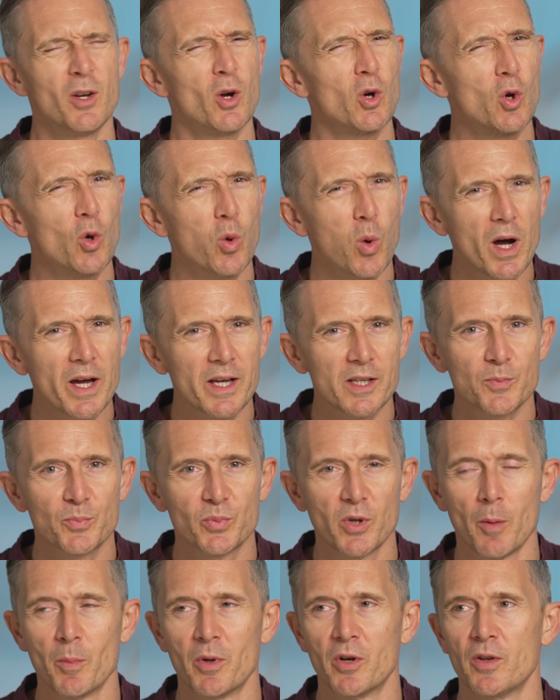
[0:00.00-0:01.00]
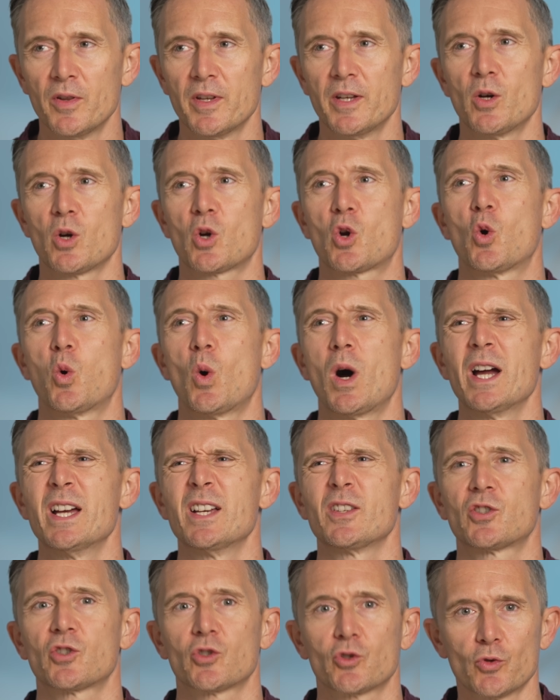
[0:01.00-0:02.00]
Not quite as prominent, they're not quite
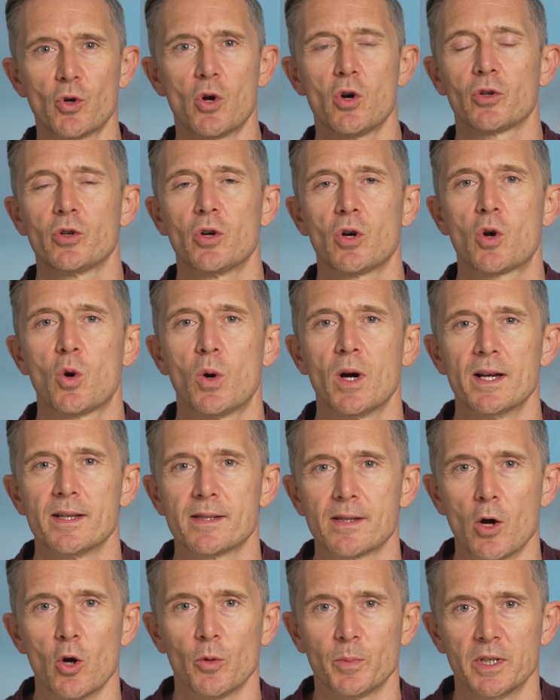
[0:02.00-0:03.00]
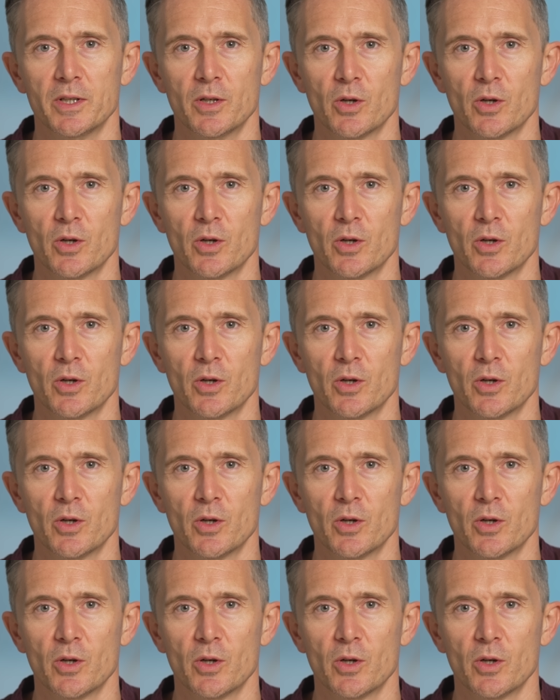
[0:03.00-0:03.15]
as strong, not quite as up your